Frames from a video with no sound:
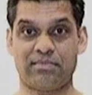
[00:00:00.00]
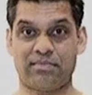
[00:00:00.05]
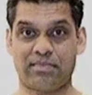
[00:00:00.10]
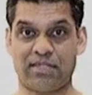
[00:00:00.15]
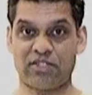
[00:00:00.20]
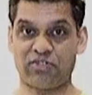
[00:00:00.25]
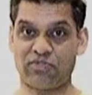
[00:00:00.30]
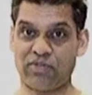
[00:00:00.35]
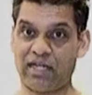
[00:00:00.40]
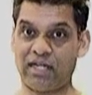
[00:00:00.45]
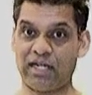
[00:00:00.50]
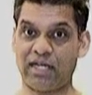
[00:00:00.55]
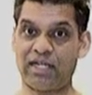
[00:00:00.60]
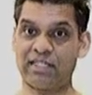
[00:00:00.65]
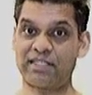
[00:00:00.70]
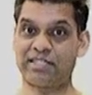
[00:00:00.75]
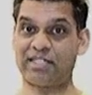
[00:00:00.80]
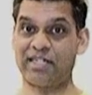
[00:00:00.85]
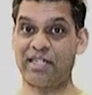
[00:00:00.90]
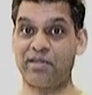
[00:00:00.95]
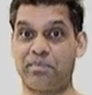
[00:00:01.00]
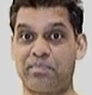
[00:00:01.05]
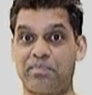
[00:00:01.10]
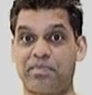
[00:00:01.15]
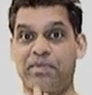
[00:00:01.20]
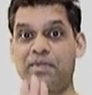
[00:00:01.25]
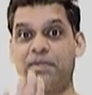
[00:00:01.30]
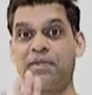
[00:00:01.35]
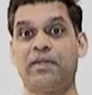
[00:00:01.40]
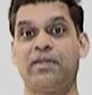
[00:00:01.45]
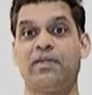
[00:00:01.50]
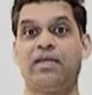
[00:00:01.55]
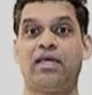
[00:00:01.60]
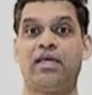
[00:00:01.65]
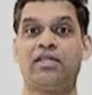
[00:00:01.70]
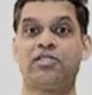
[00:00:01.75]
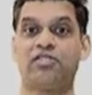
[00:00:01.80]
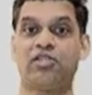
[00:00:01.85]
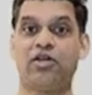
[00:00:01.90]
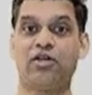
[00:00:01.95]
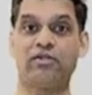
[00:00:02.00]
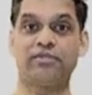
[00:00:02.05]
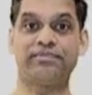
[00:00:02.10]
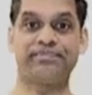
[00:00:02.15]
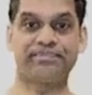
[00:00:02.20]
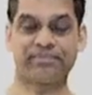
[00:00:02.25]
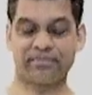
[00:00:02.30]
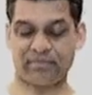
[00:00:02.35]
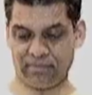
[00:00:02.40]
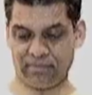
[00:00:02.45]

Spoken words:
That's right, I slip. So,